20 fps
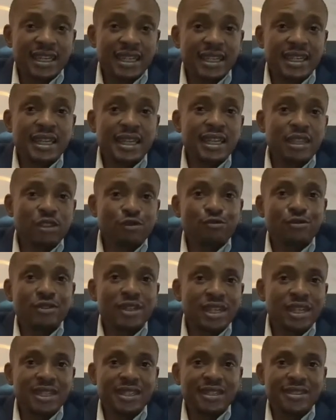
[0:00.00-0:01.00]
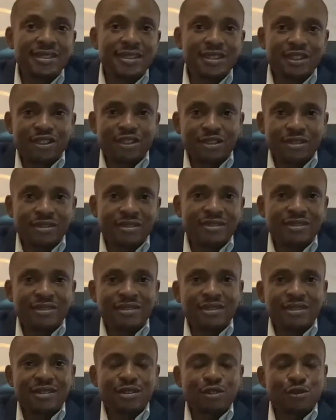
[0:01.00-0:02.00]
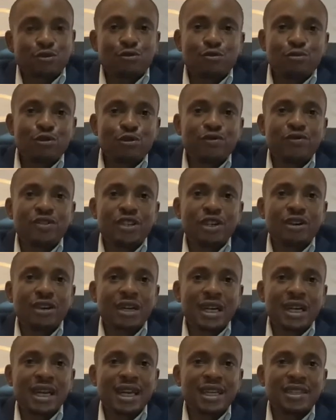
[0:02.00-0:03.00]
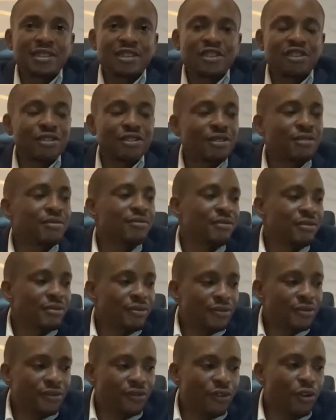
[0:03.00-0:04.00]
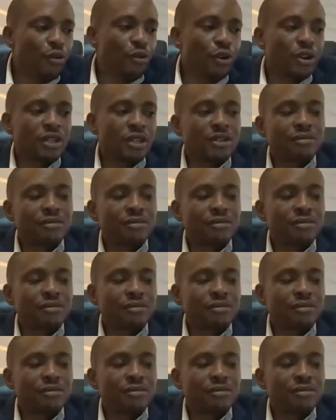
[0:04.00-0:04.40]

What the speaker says: day-to-day decision to move the organization forward.